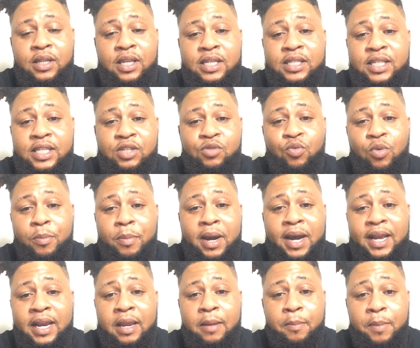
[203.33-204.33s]
this is
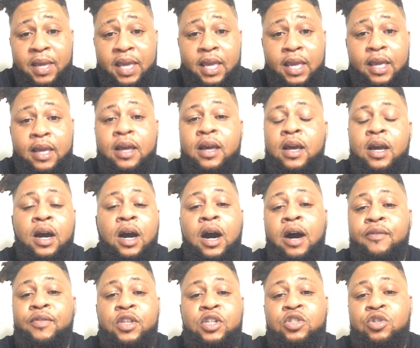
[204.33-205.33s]
reminding me
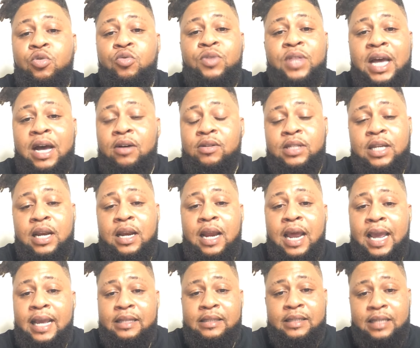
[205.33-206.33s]
of the
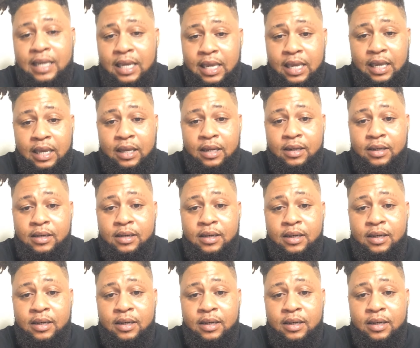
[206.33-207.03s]
2019.